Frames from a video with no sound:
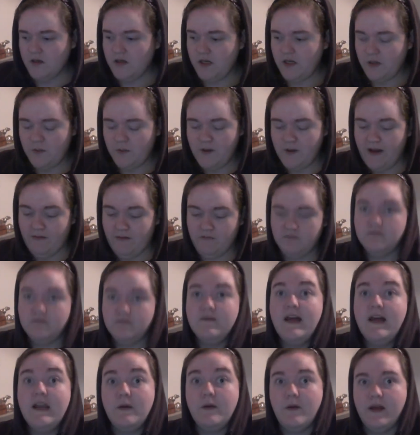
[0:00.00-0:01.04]
well,
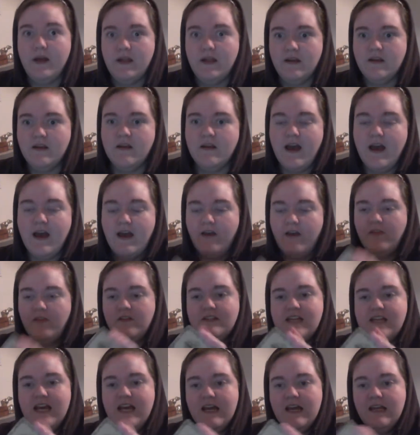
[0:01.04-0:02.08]
anyway, and the
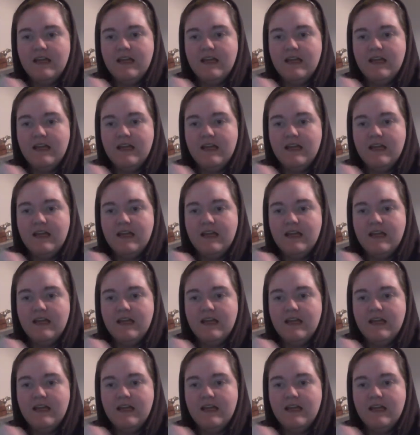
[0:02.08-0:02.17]
deck